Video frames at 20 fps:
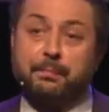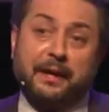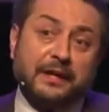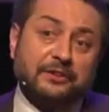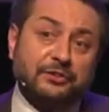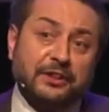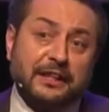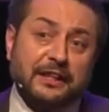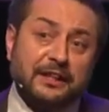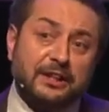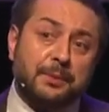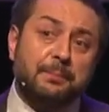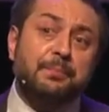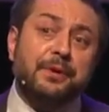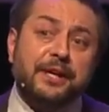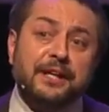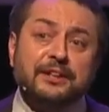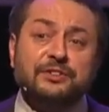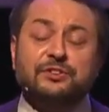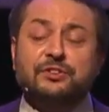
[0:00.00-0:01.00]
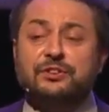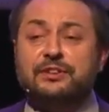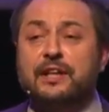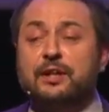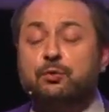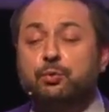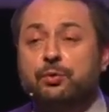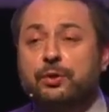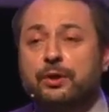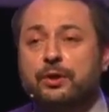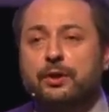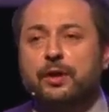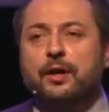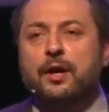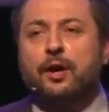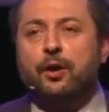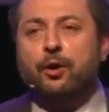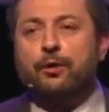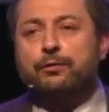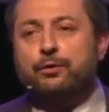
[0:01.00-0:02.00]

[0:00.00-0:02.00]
or basically the biggest network,